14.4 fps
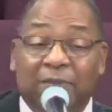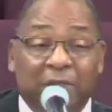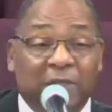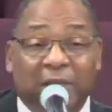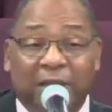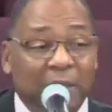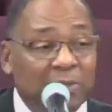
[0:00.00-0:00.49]

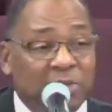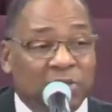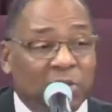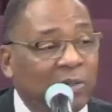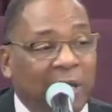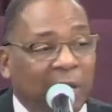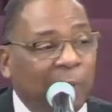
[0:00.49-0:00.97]
in him
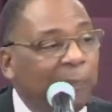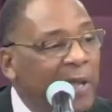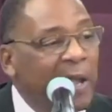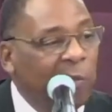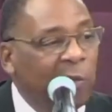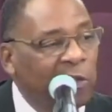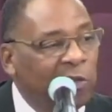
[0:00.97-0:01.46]
should not
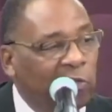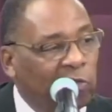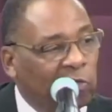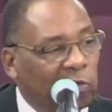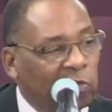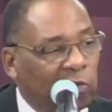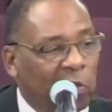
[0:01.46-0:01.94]

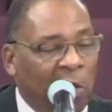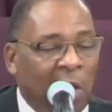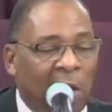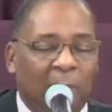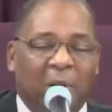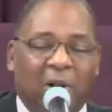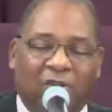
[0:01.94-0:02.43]
perish,
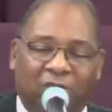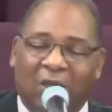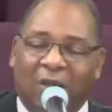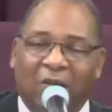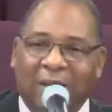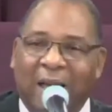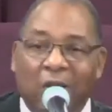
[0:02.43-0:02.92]
but
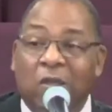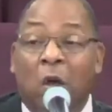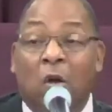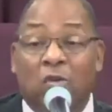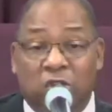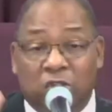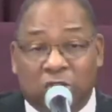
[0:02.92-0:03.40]
shall,
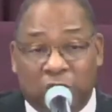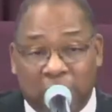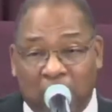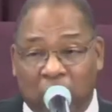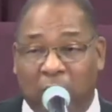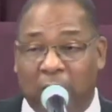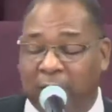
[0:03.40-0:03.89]
y'all should
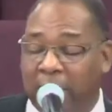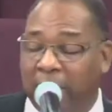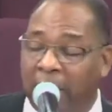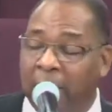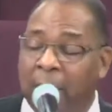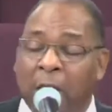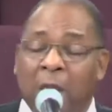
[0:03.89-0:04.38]
shout right
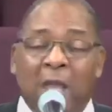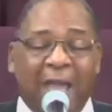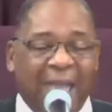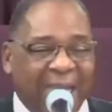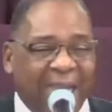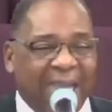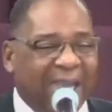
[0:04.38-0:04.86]
there,
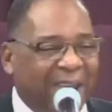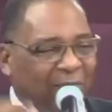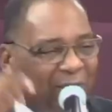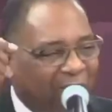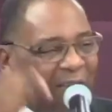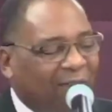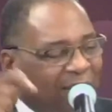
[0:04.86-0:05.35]

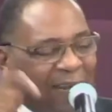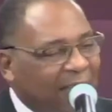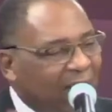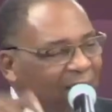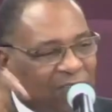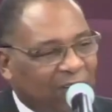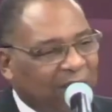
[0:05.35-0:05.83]
have
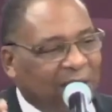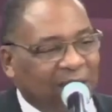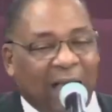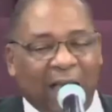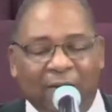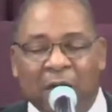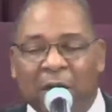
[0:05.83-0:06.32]
everlasting
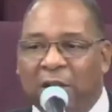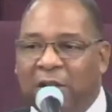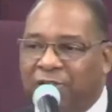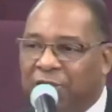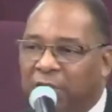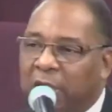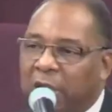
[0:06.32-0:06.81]
life.
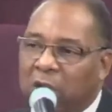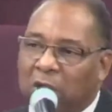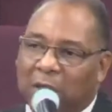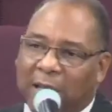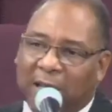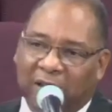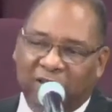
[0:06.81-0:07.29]
Listen, he could
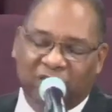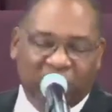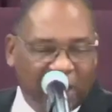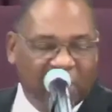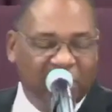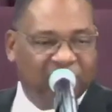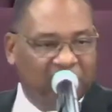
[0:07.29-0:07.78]
have let us
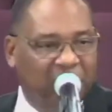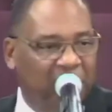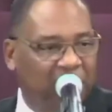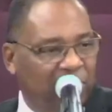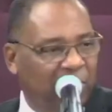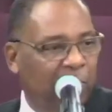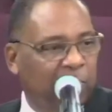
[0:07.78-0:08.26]
stay
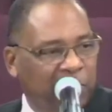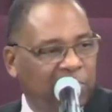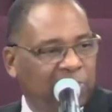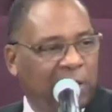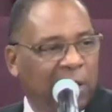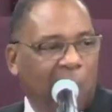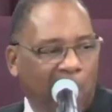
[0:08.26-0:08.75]
sinners and bust
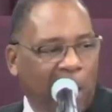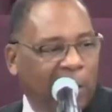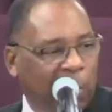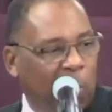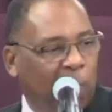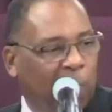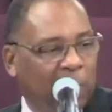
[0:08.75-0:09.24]
hell wide
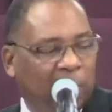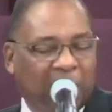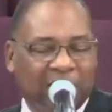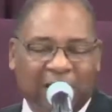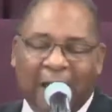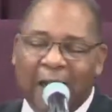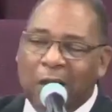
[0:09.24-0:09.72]
open,
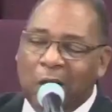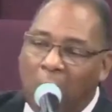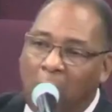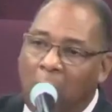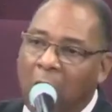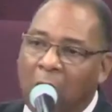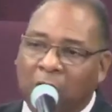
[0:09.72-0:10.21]
but thank
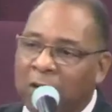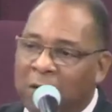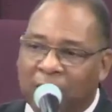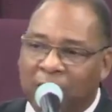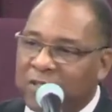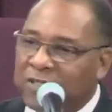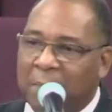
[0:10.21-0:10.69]
God
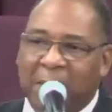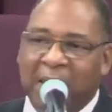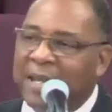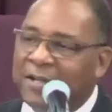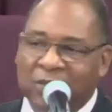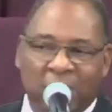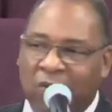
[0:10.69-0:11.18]
for his
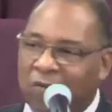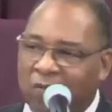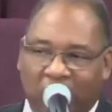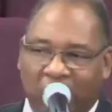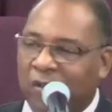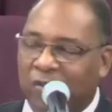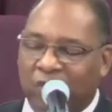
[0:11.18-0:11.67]
amazing
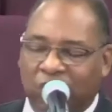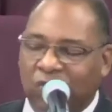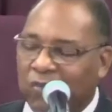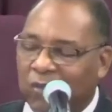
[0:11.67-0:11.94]
grace.